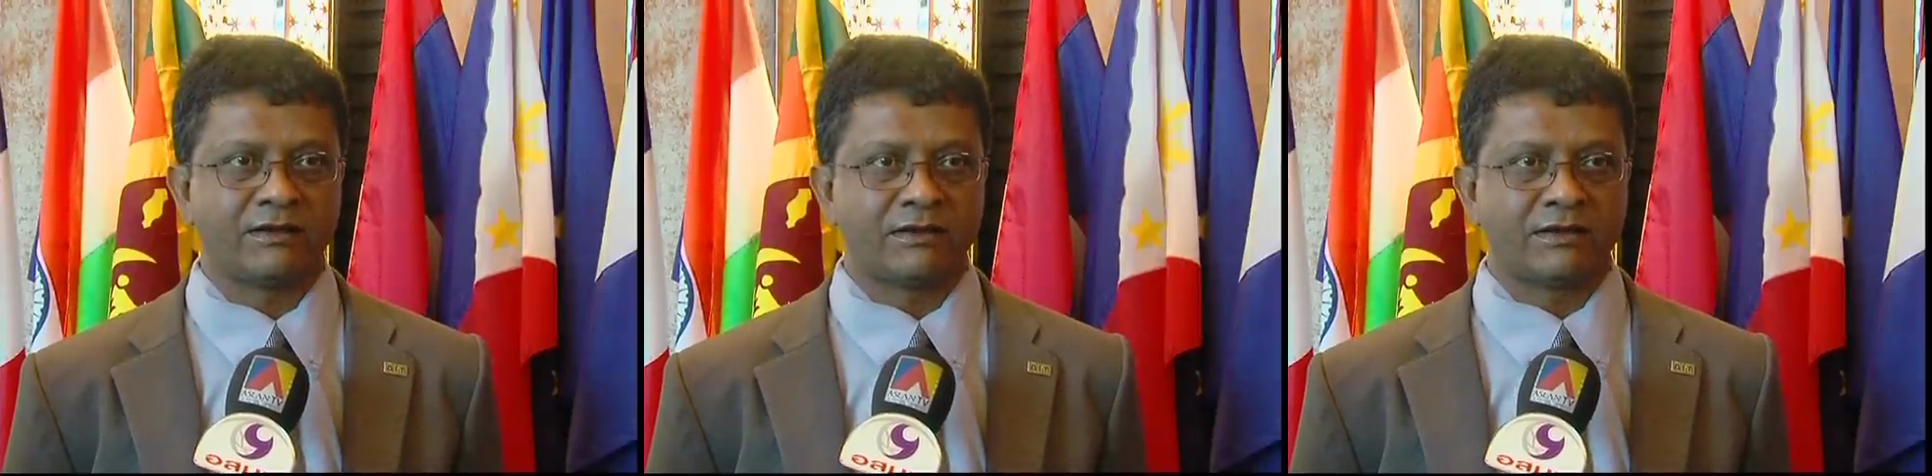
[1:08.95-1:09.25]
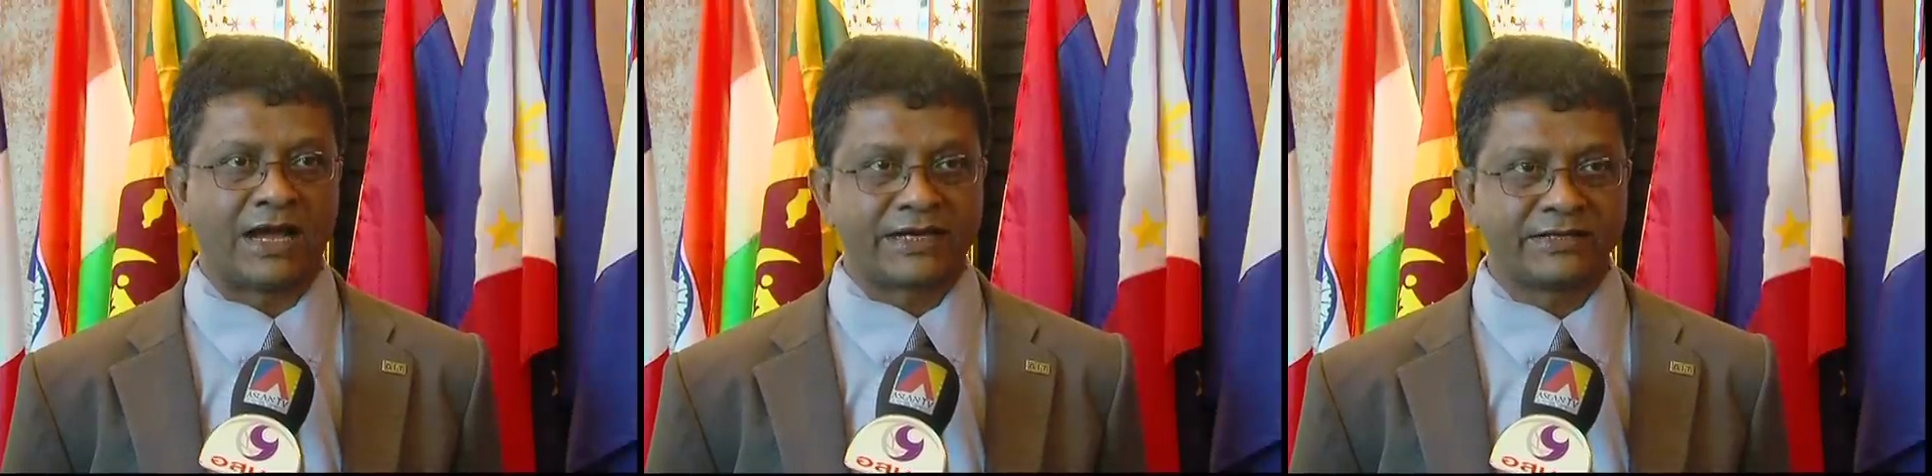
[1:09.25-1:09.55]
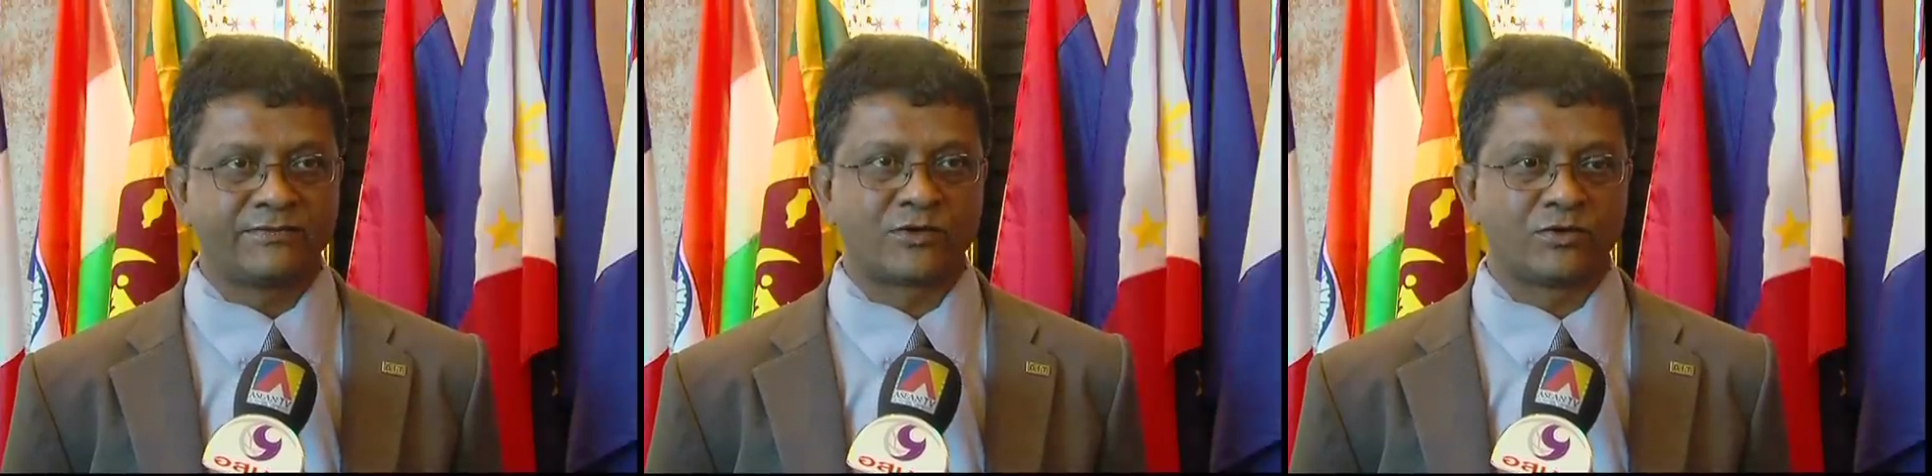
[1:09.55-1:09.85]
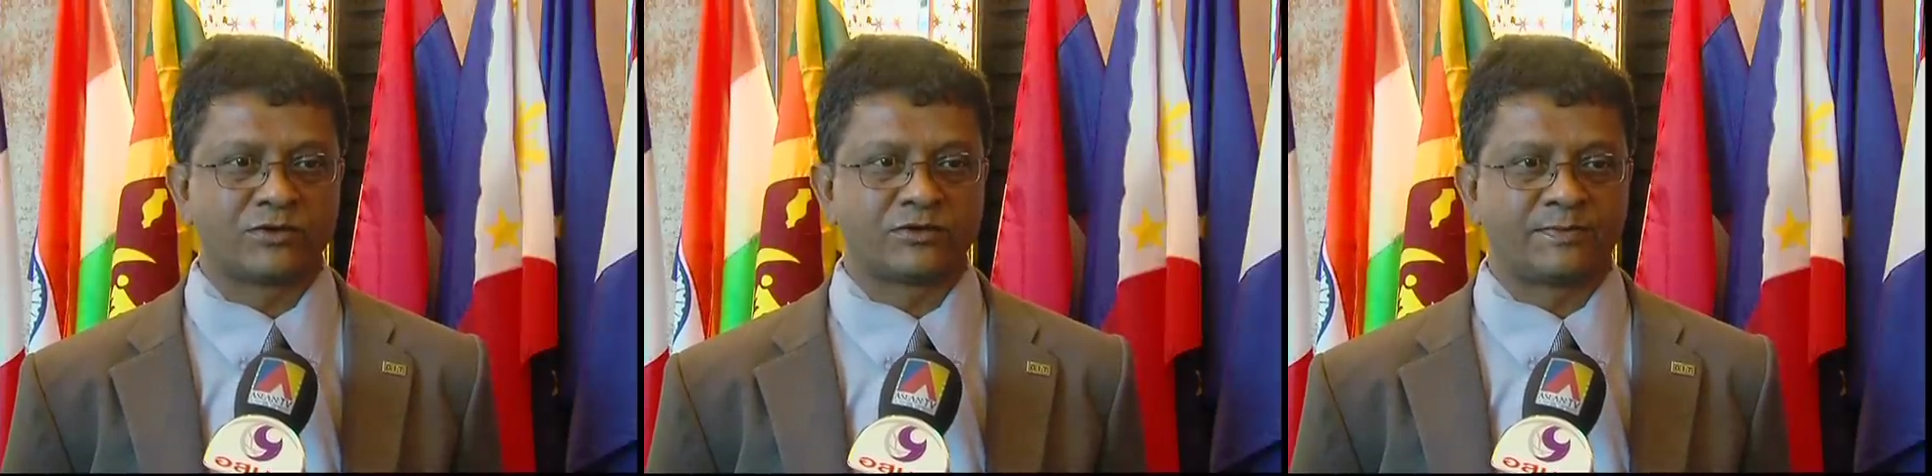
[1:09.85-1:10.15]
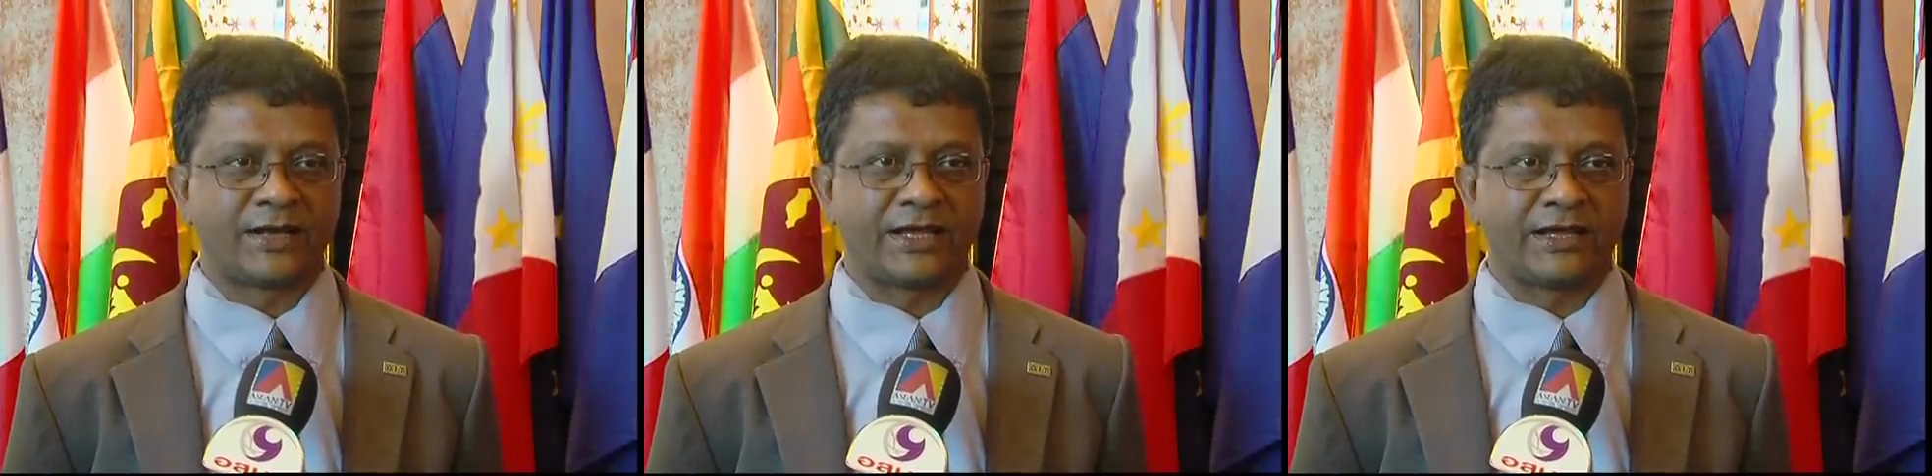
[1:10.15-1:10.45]
active role to
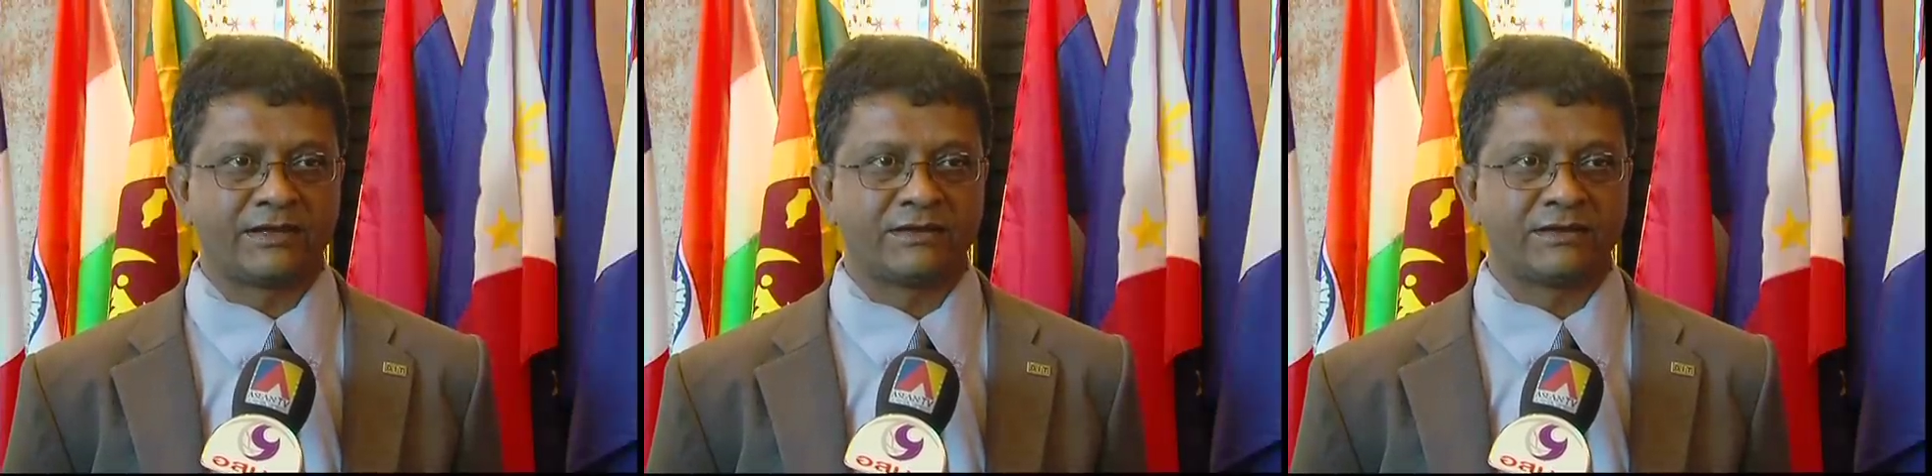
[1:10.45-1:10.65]
play